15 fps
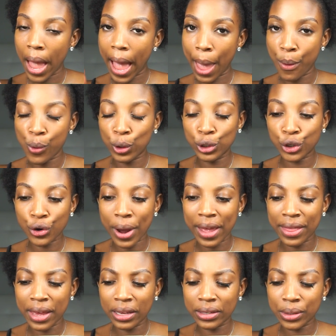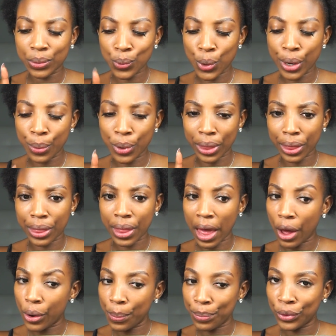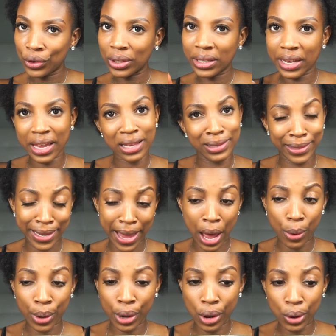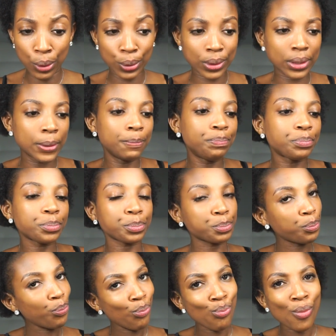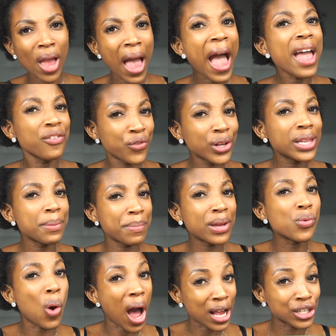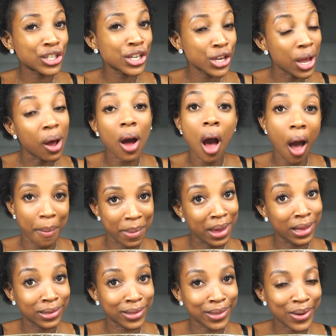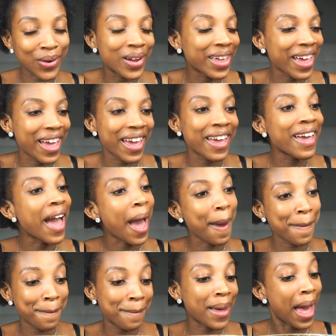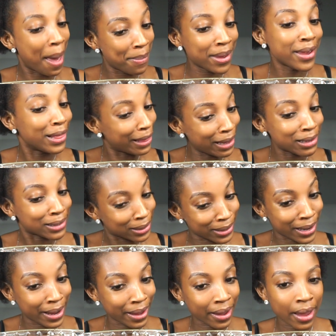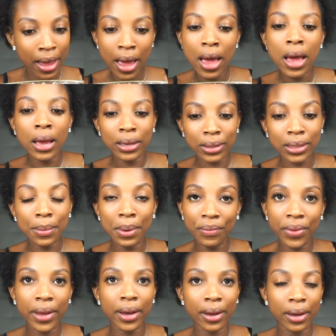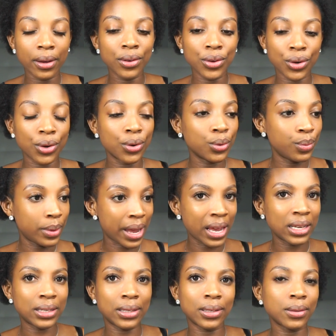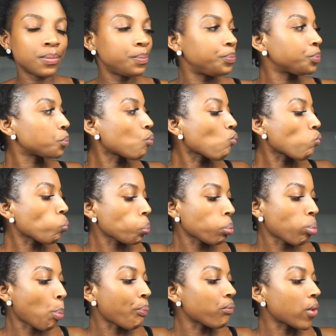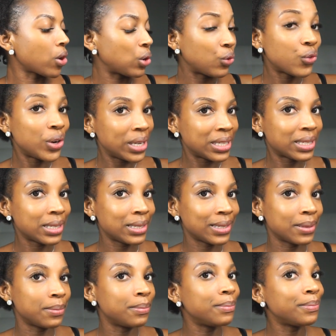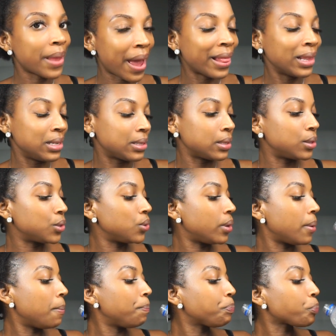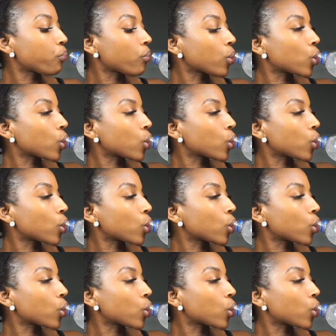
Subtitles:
I will try this one without music and see how it goes. I really be watching your comments, okay? I be listening. Some of the, you know, nice criticism, I listen to them.